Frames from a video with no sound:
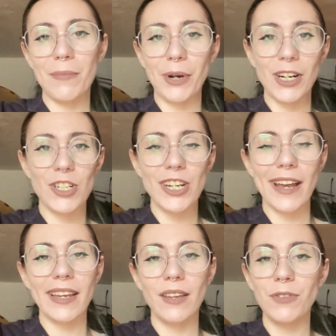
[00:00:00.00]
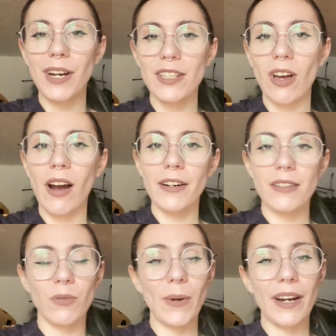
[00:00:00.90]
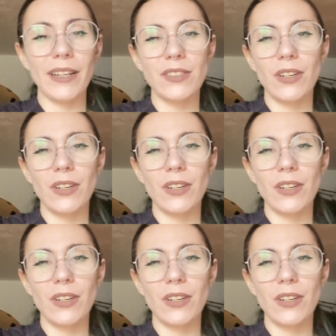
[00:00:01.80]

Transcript: Barczyk. If you guys aren't aware, he's